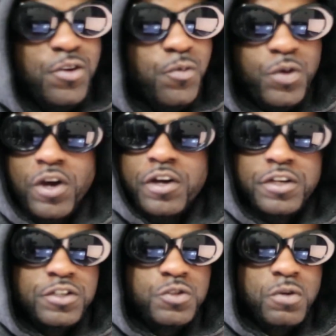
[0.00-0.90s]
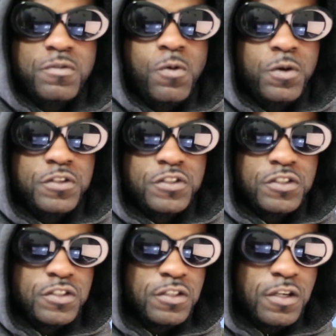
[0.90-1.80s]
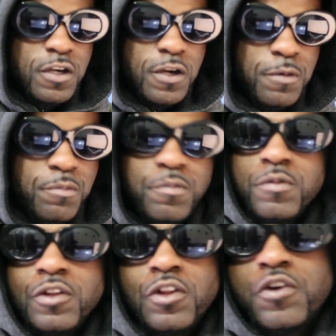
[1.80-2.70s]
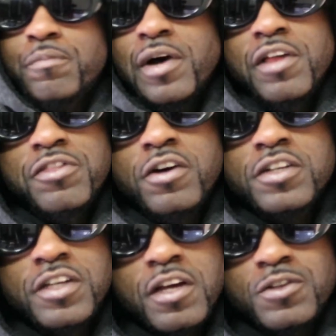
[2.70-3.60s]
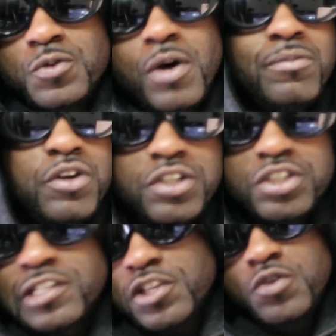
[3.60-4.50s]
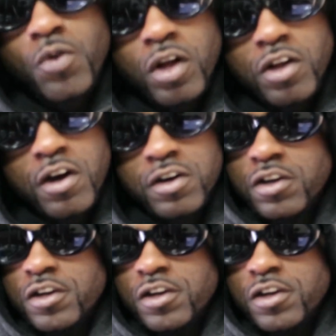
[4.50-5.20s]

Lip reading: We are here to, of course, learn Python together. So I'm learning just like you all are.